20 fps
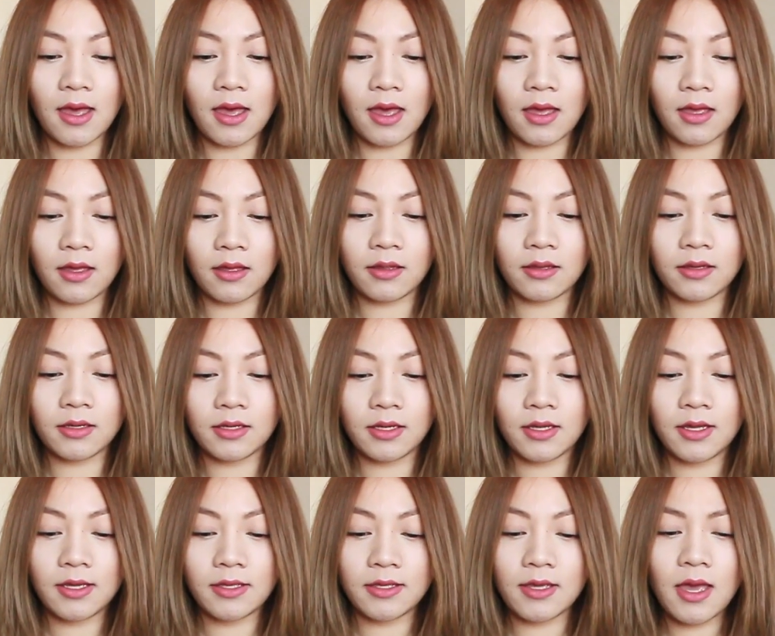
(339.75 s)
And
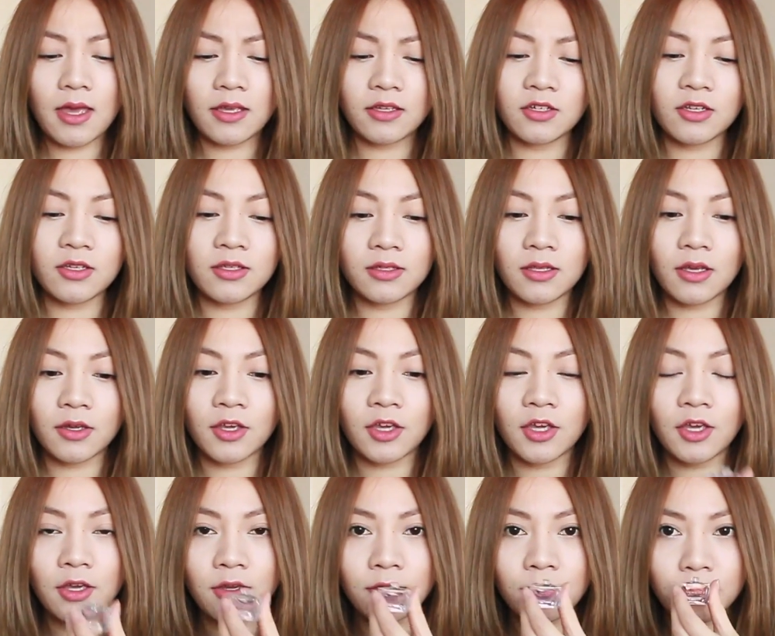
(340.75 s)
yeah, it's just so
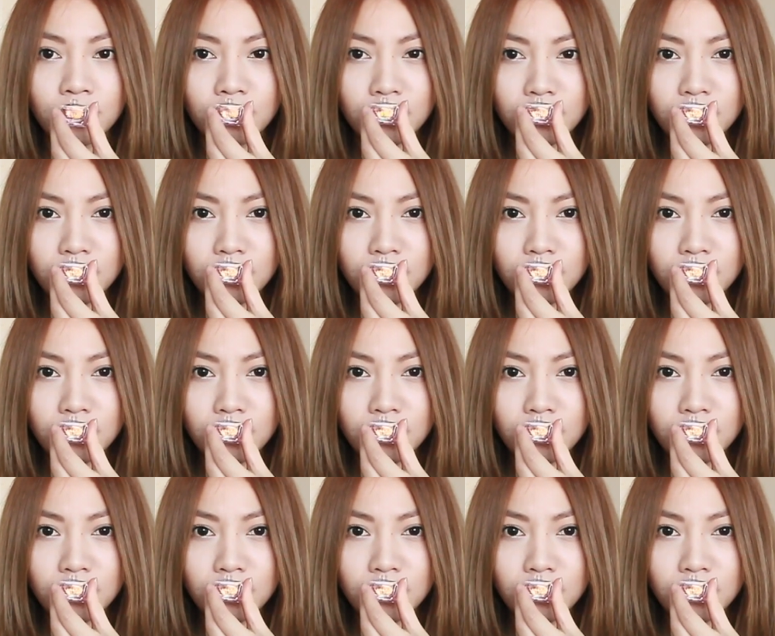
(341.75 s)
cute,